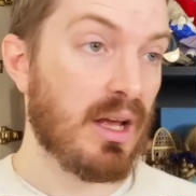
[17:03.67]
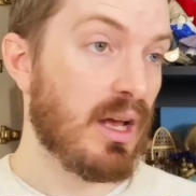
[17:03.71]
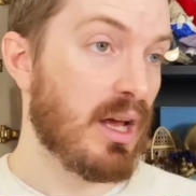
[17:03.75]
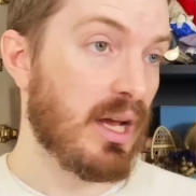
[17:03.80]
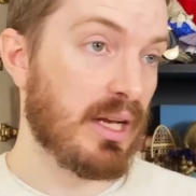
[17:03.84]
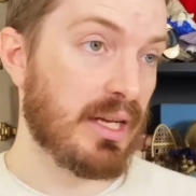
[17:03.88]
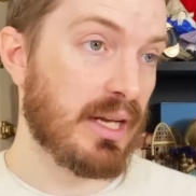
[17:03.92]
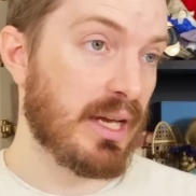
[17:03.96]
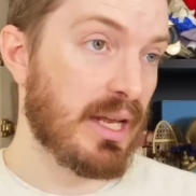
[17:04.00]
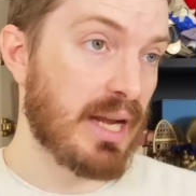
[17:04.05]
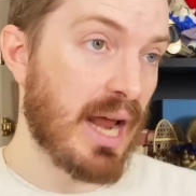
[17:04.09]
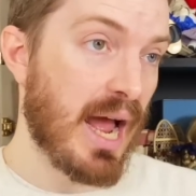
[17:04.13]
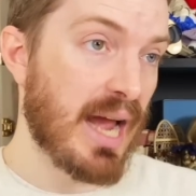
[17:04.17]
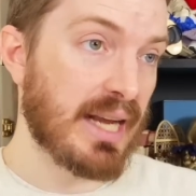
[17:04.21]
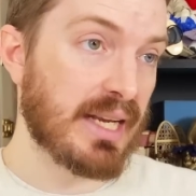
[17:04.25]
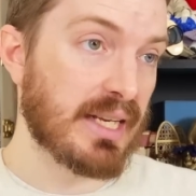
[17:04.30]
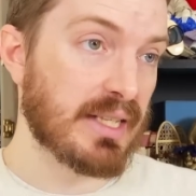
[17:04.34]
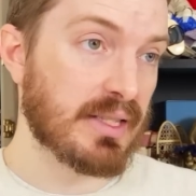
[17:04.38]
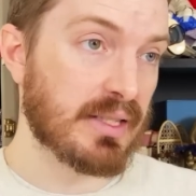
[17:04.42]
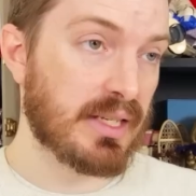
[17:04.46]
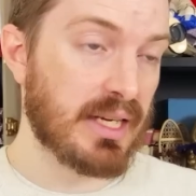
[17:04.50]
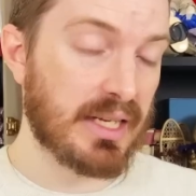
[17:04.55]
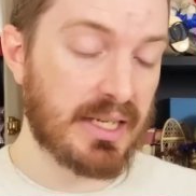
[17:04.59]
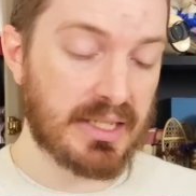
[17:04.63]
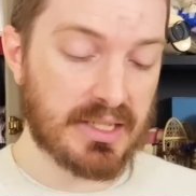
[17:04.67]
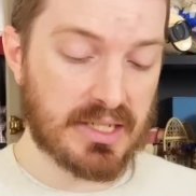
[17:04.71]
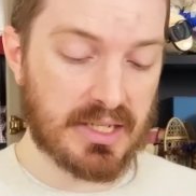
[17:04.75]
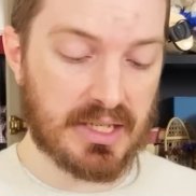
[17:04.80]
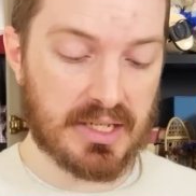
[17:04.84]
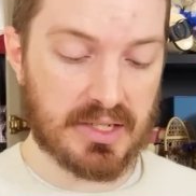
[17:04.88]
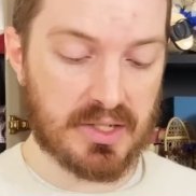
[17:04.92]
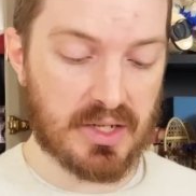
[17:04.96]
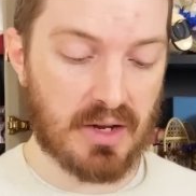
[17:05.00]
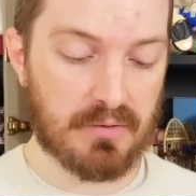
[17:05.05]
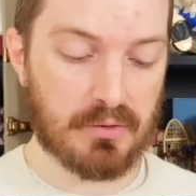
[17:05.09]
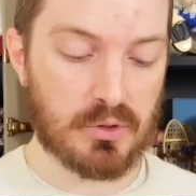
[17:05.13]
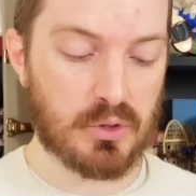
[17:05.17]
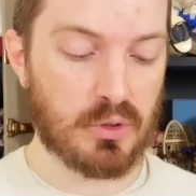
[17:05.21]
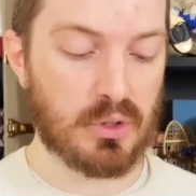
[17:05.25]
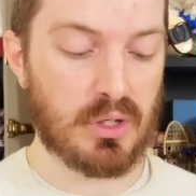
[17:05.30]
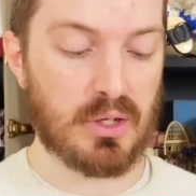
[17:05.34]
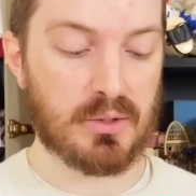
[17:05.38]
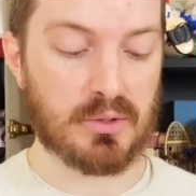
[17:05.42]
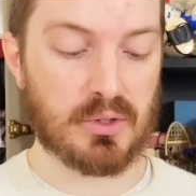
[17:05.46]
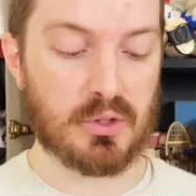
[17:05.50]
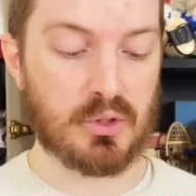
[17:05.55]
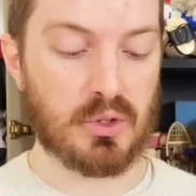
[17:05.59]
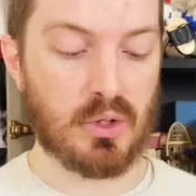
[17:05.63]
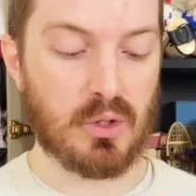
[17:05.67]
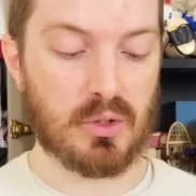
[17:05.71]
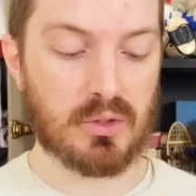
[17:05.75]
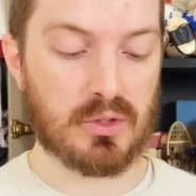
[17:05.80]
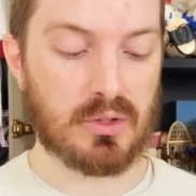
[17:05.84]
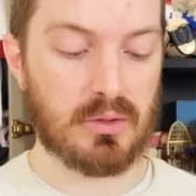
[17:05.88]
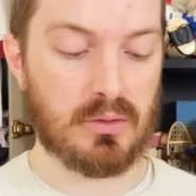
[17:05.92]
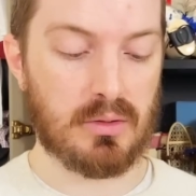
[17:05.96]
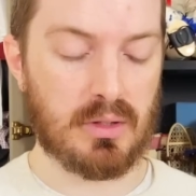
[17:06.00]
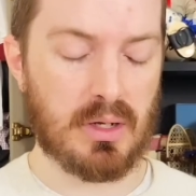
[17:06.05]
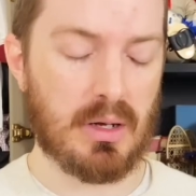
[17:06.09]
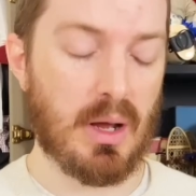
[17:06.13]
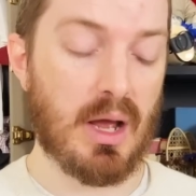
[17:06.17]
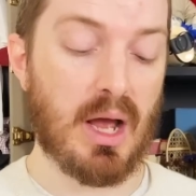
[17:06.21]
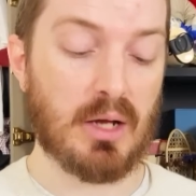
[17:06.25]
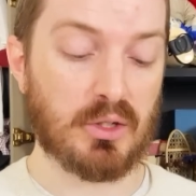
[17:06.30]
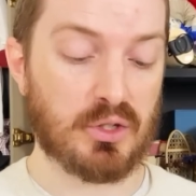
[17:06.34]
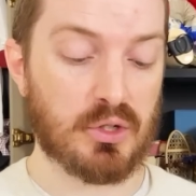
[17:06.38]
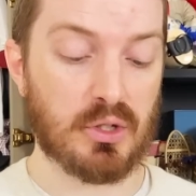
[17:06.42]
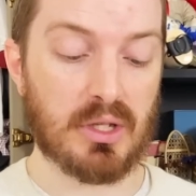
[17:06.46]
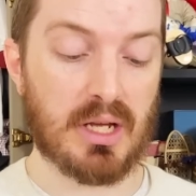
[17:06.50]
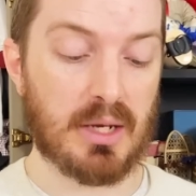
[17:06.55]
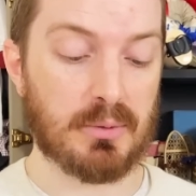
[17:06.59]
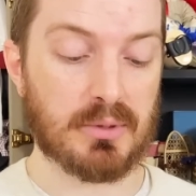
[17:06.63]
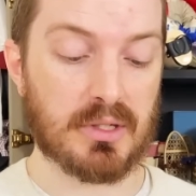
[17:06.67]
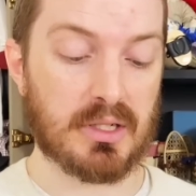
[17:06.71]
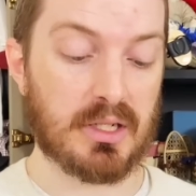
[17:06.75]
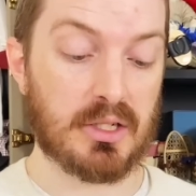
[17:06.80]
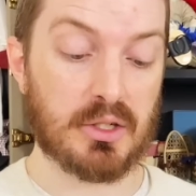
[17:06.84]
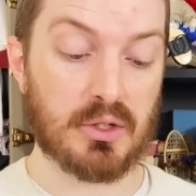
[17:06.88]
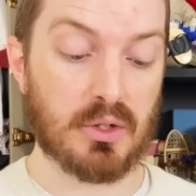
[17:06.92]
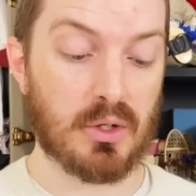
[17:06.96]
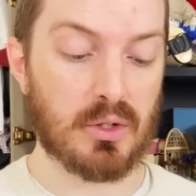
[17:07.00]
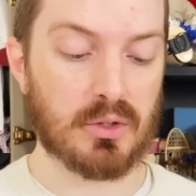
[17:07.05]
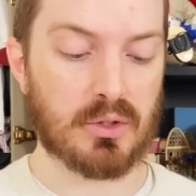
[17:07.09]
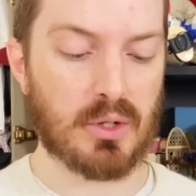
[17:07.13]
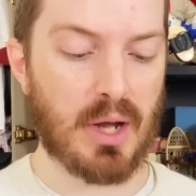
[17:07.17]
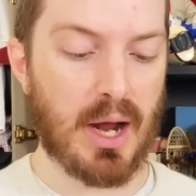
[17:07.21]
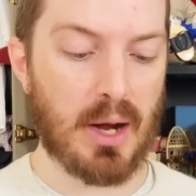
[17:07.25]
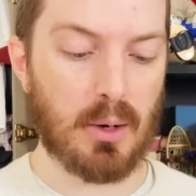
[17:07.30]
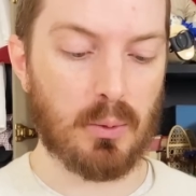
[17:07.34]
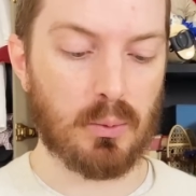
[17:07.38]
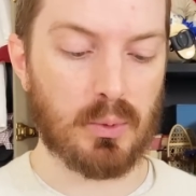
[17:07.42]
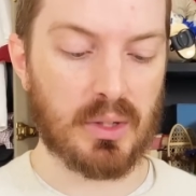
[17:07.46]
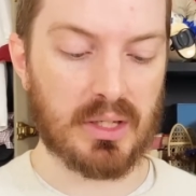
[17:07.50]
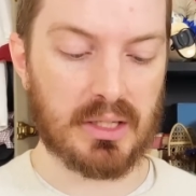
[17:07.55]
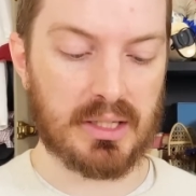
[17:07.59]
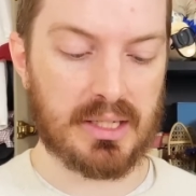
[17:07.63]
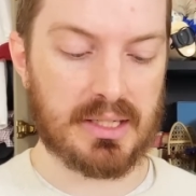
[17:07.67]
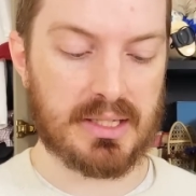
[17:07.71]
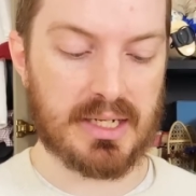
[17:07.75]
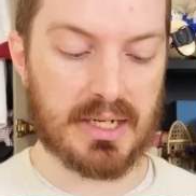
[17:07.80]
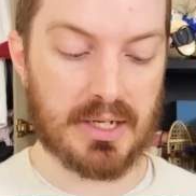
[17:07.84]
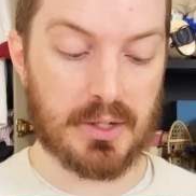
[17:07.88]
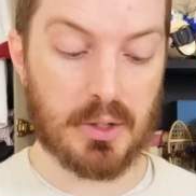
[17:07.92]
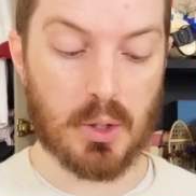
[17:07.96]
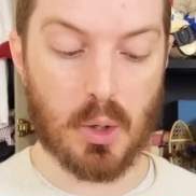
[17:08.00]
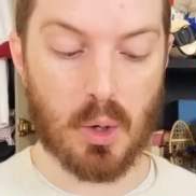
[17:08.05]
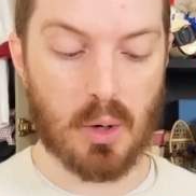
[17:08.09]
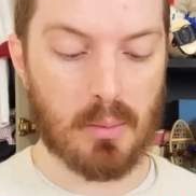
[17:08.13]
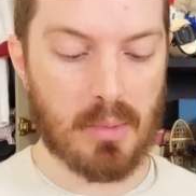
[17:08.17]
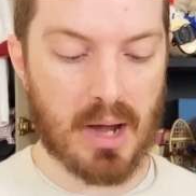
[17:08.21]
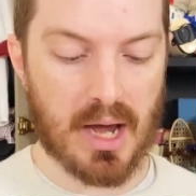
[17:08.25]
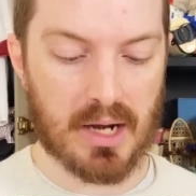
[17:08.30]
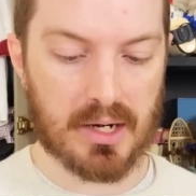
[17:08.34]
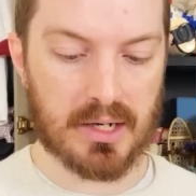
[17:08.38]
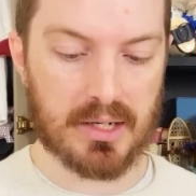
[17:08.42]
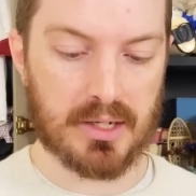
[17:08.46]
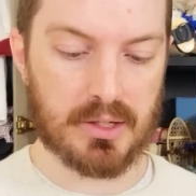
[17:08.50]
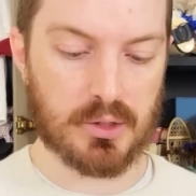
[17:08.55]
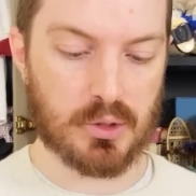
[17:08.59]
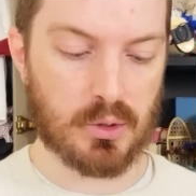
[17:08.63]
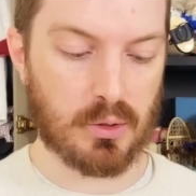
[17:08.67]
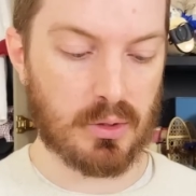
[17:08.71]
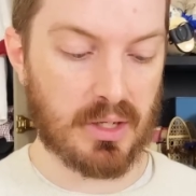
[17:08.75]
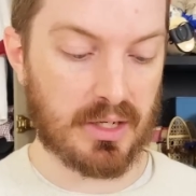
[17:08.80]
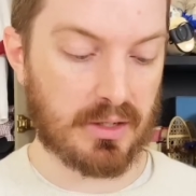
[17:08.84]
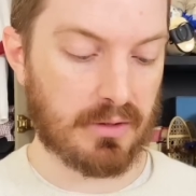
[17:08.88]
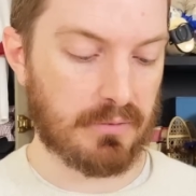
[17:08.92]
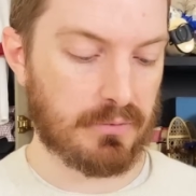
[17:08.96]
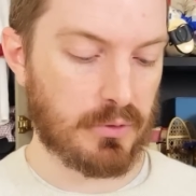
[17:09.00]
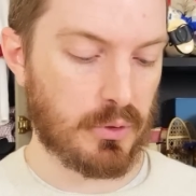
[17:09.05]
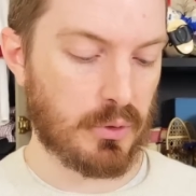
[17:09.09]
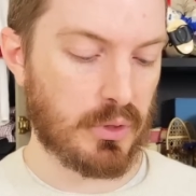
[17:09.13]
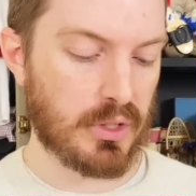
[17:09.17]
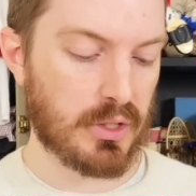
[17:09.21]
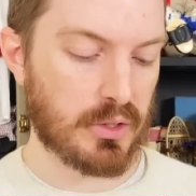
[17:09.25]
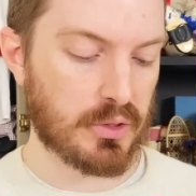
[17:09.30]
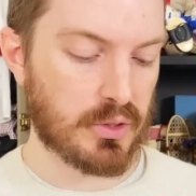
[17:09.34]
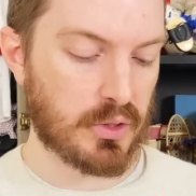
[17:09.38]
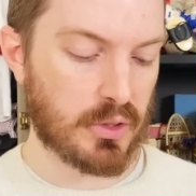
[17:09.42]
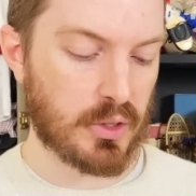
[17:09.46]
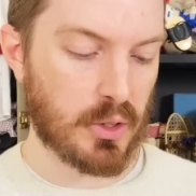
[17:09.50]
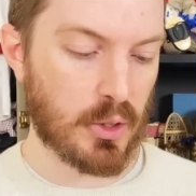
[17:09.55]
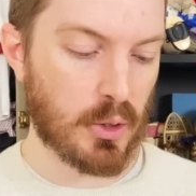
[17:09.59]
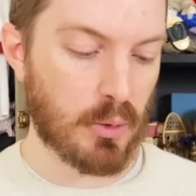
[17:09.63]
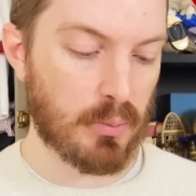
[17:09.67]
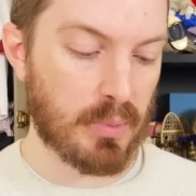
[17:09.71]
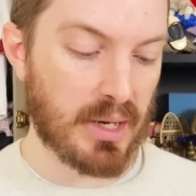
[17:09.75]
Again, I didn't get into this stuff until I was an adult, so I really didn't know about it until like a few years ago.